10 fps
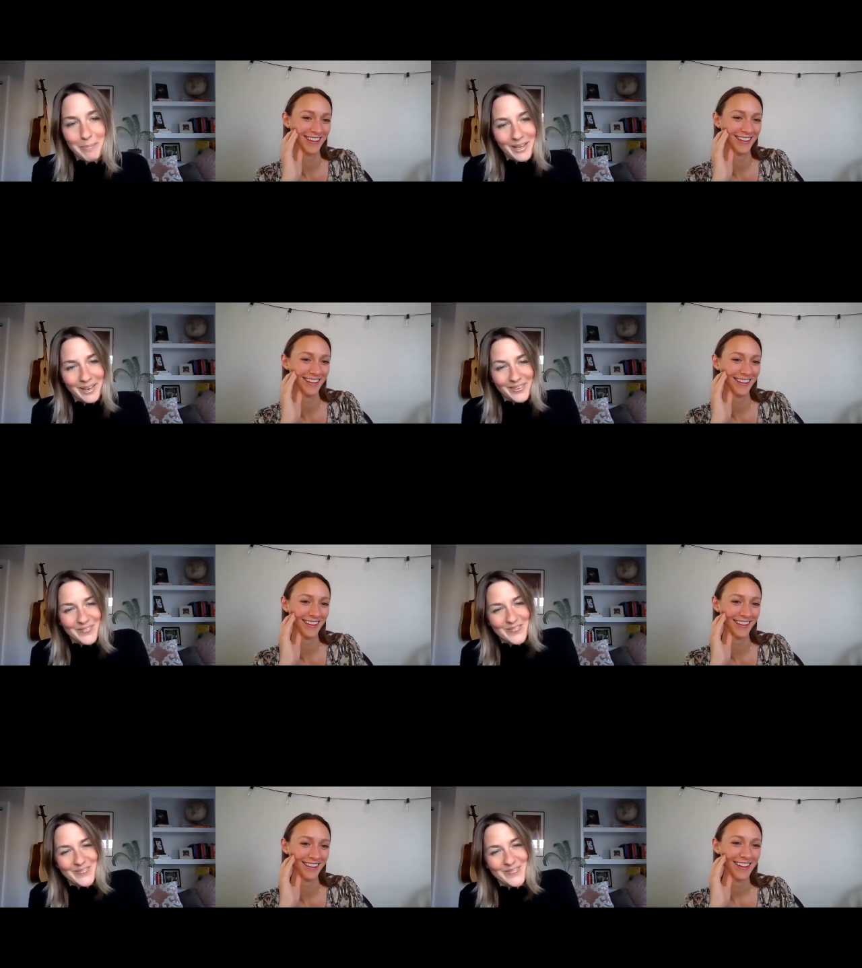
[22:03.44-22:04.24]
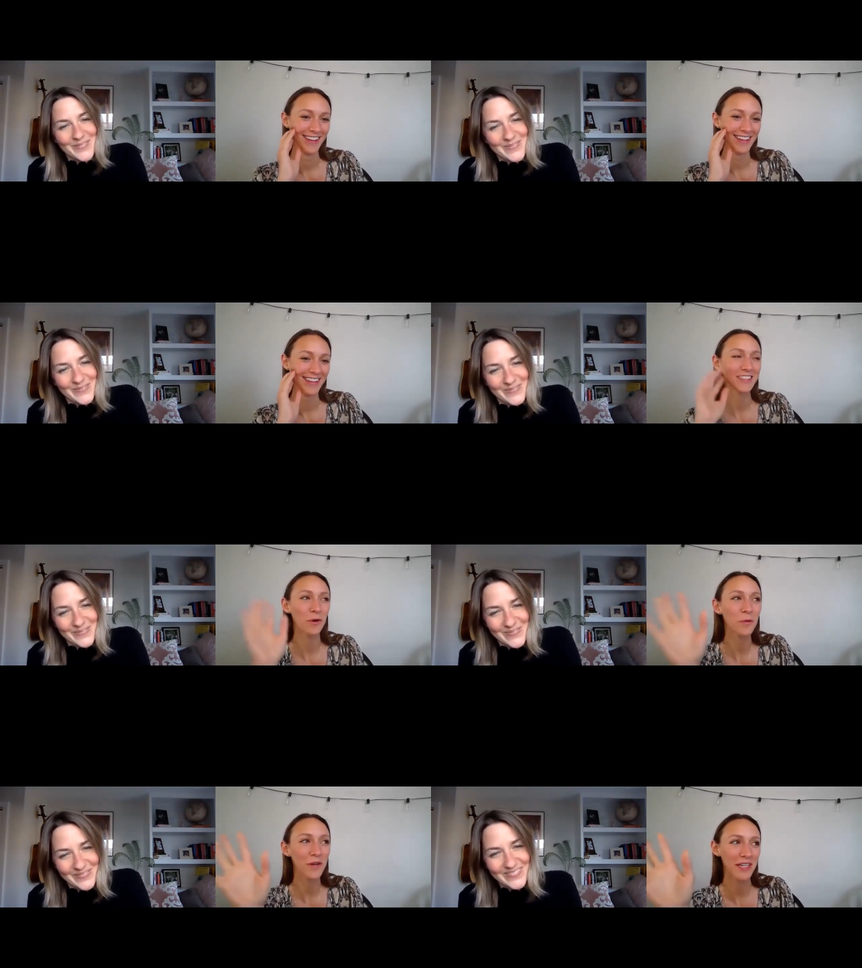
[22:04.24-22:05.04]
Speaker 1: up there.
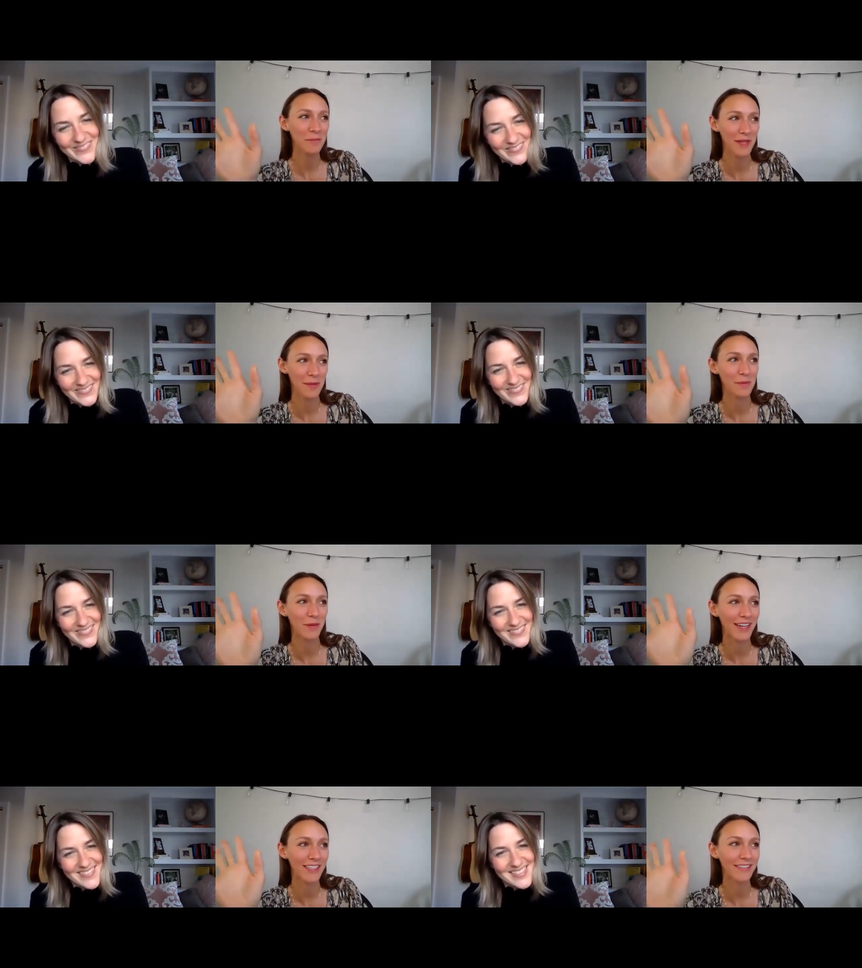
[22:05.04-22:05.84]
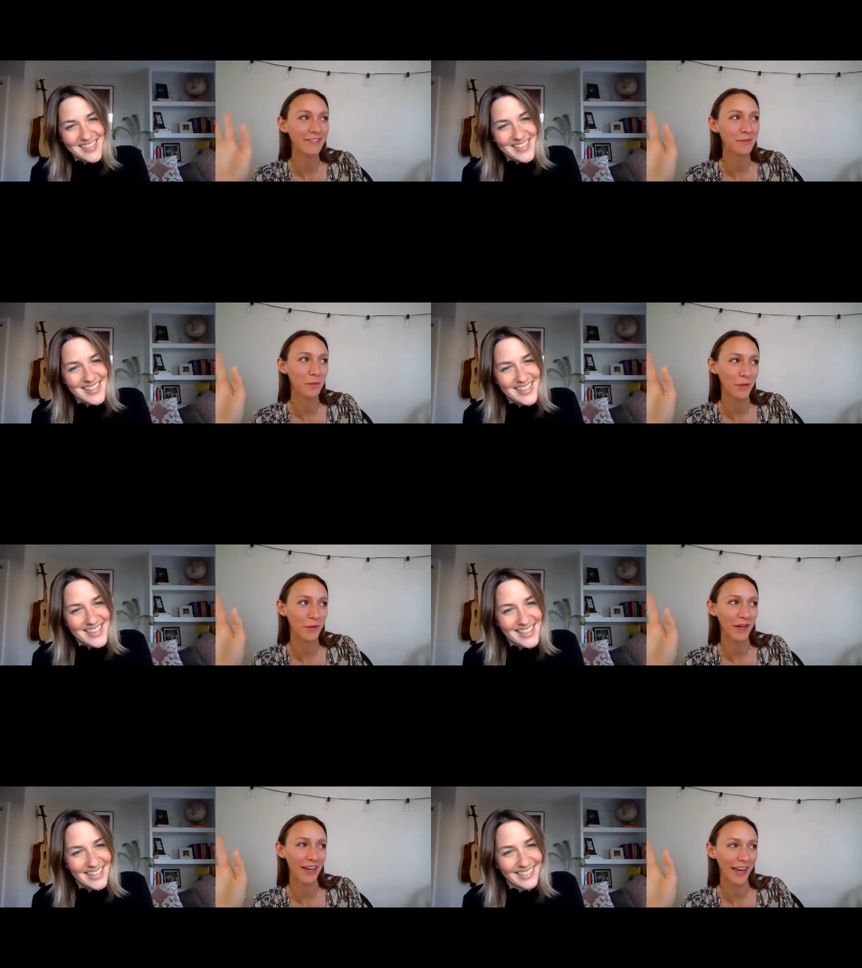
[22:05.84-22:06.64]
Speaker 2: Don't worry, people. I lived in
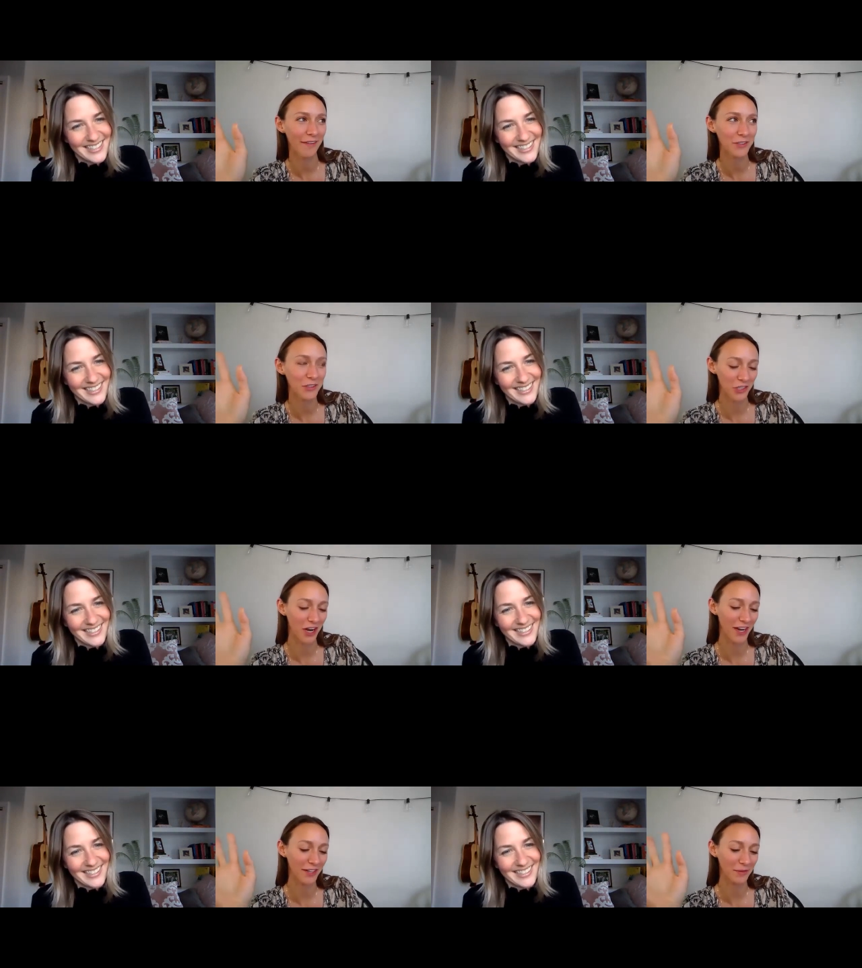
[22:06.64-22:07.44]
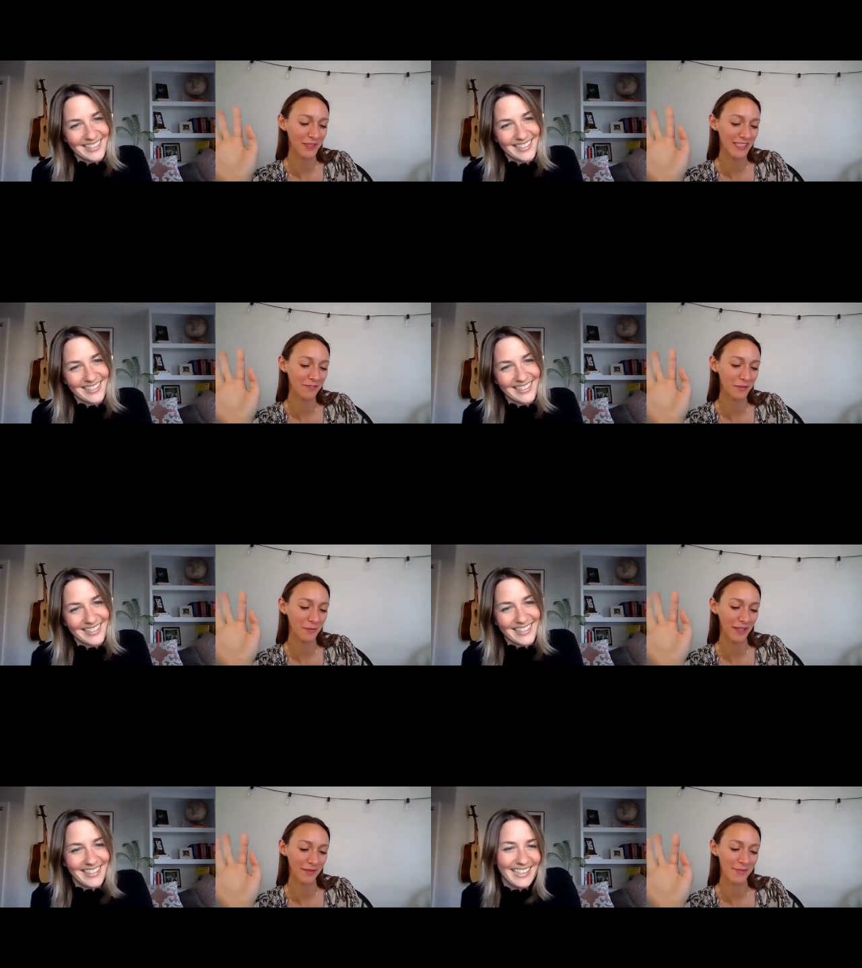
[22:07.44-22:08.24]
Boulder. I gave it a shot. It wasn't for
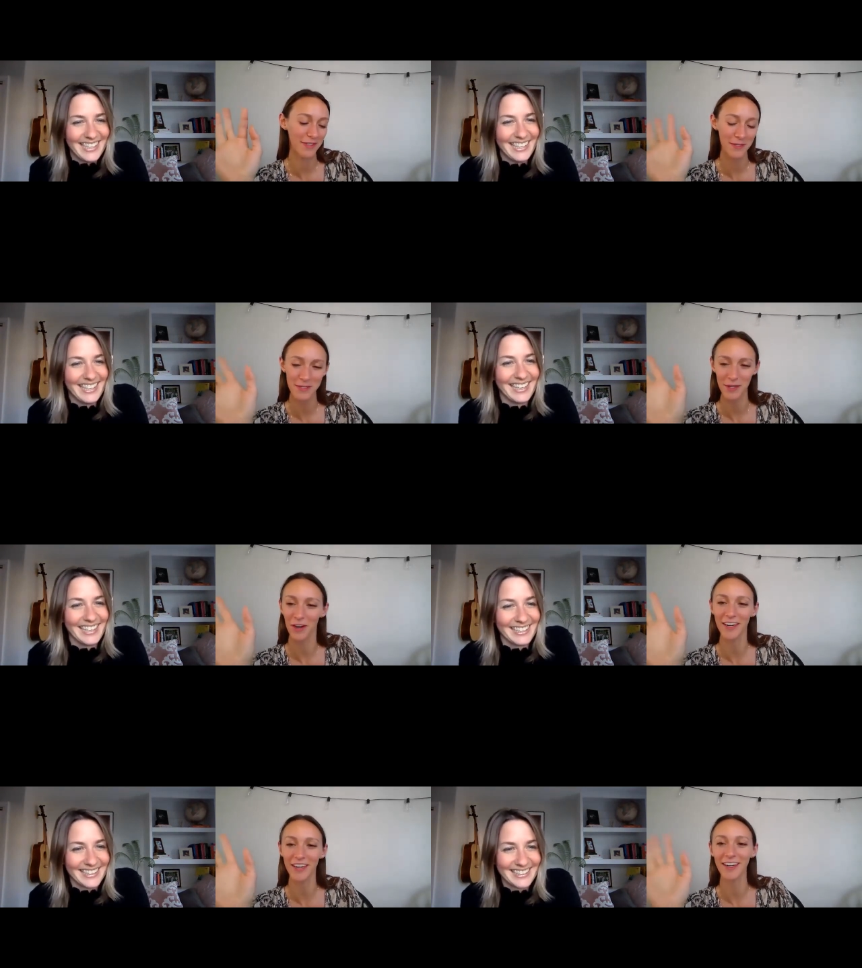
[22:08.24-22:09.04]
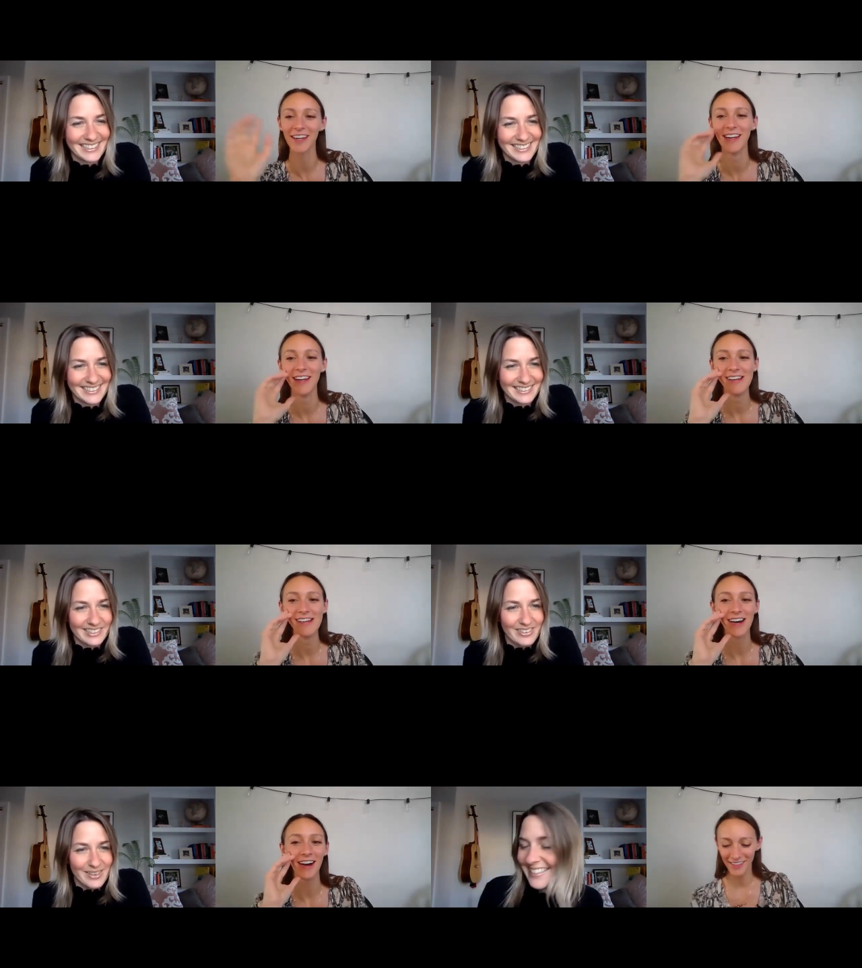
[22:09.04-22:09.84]
me. I'm so sorry.
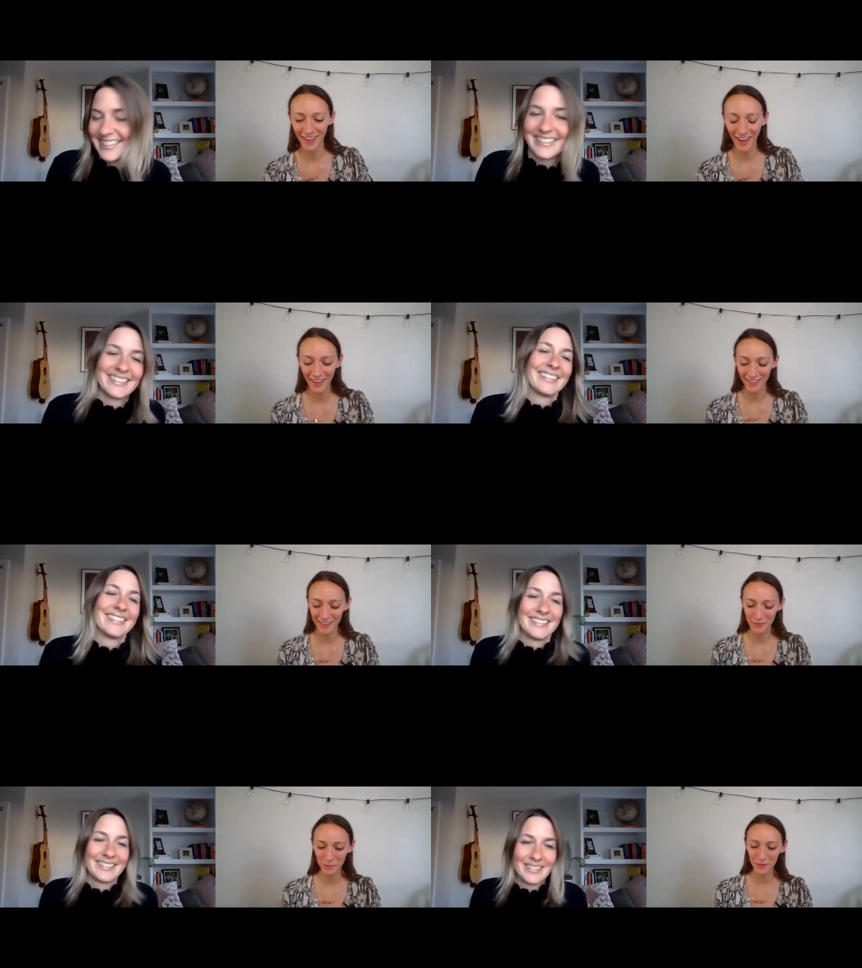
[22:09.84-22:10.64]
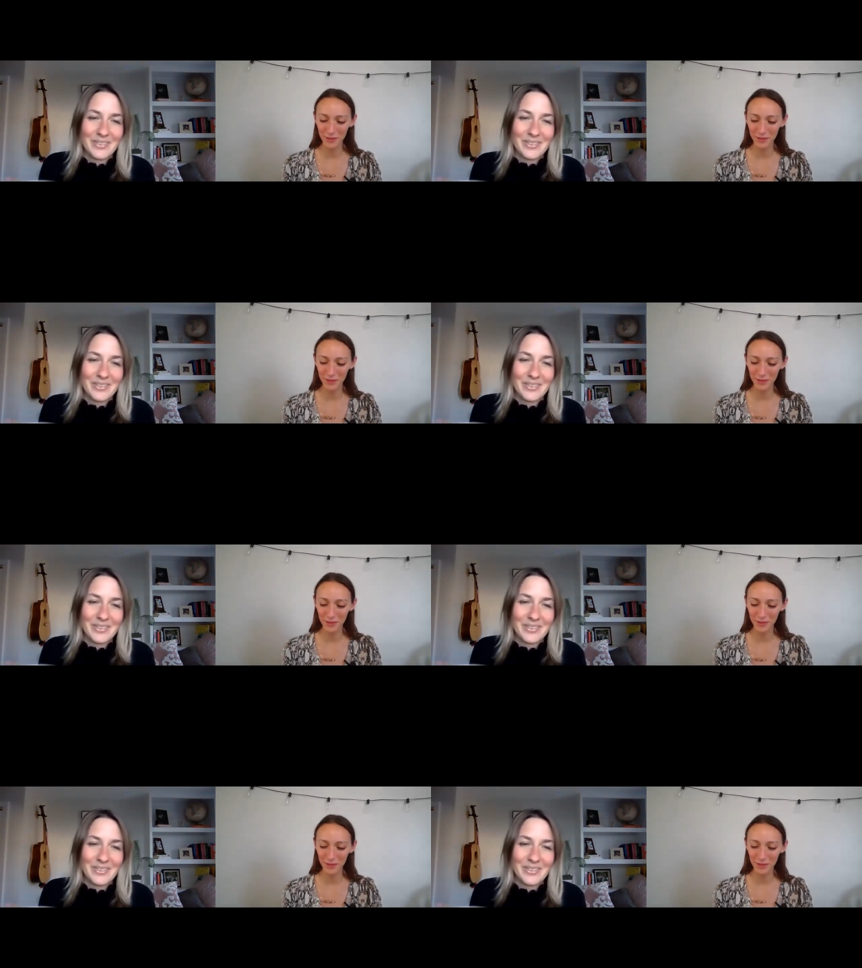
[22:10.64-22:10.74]
Yeah, that's